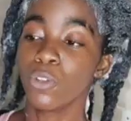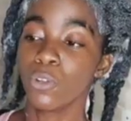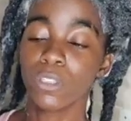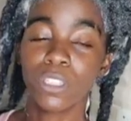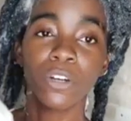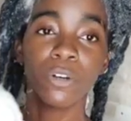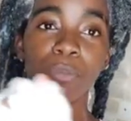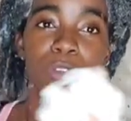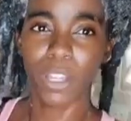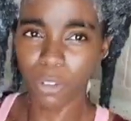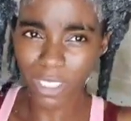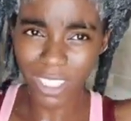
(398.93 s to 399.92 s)
No, tell me
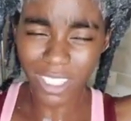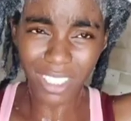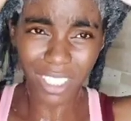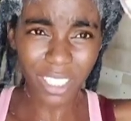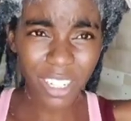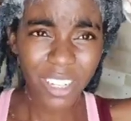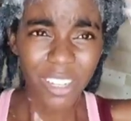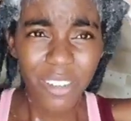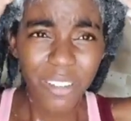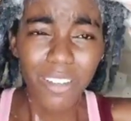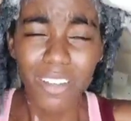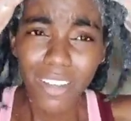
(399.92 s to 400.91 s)
you're not seeing
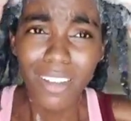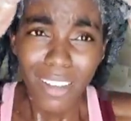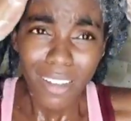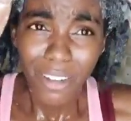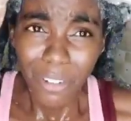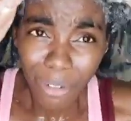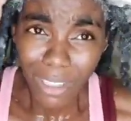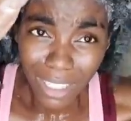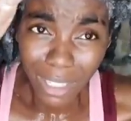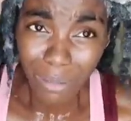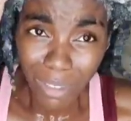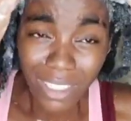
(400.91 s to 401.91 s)

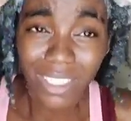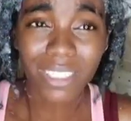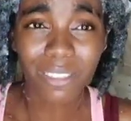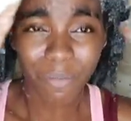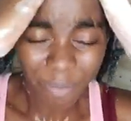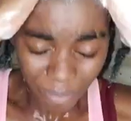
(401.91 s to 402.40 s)
what I'm seeing.